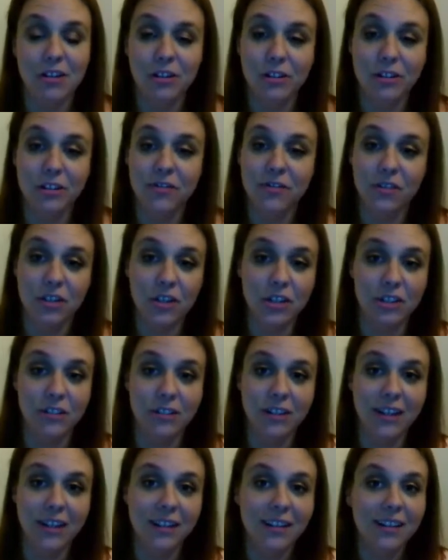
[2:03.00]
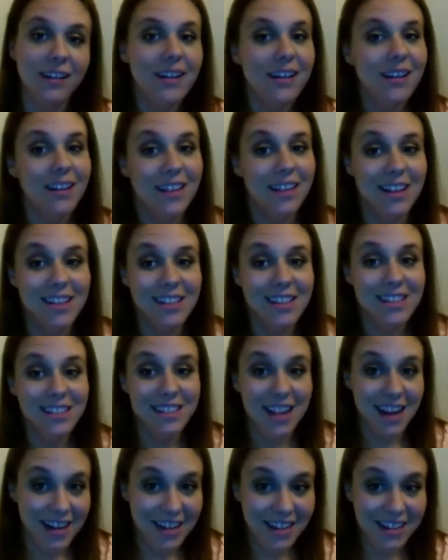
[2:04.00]
surgiversary. That's
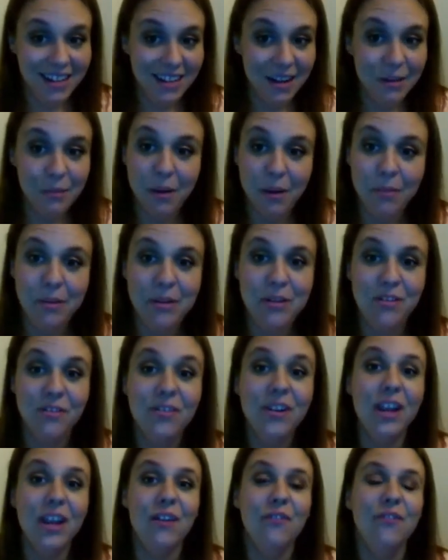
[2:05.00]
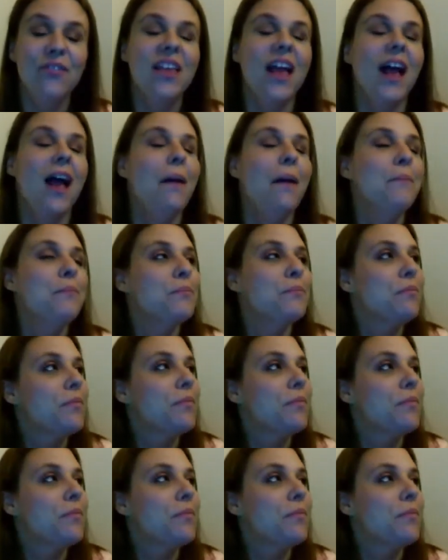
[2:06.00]
exciting. I'll probably do a video for that.